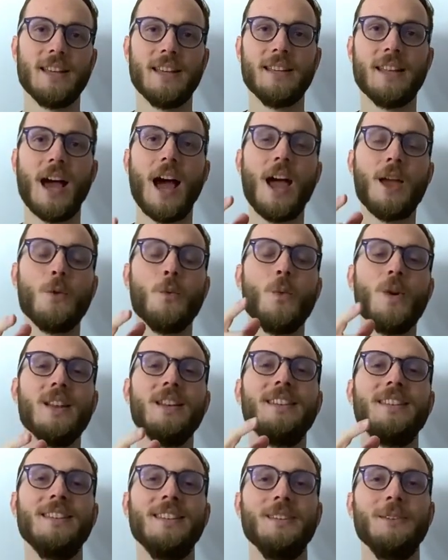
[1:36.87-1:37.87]
and I will
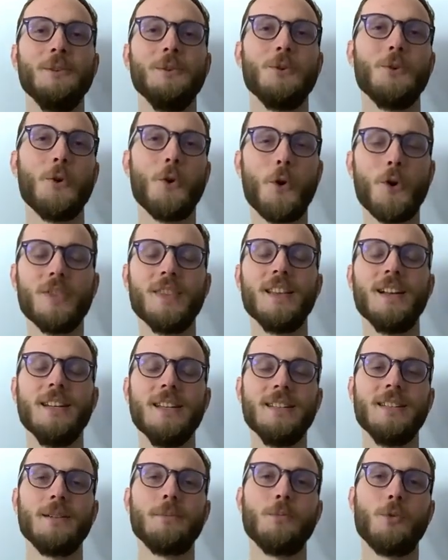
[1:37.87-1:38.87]
see you on the
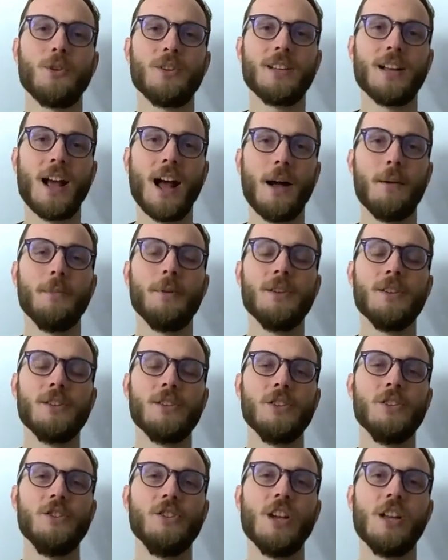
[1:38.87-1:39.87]
leaderboard come
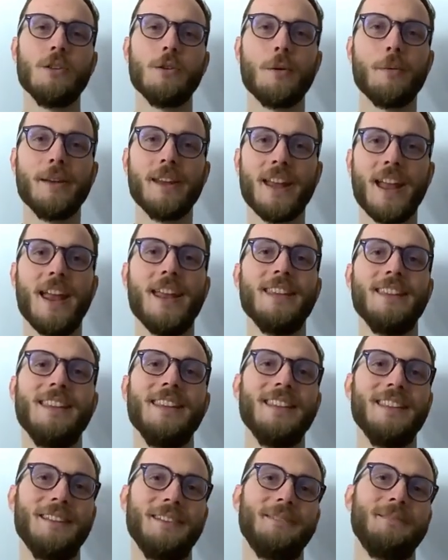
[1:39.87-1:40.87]
January
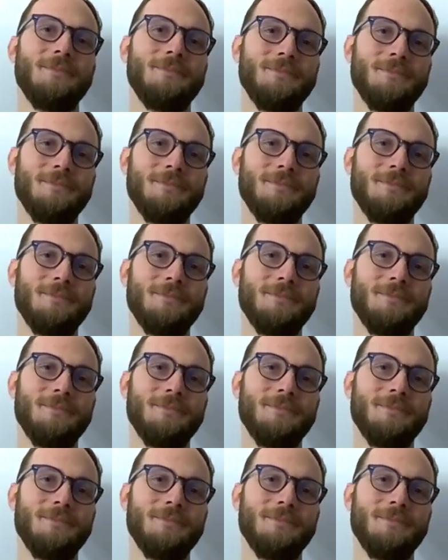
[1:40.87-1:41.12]
eighteenth.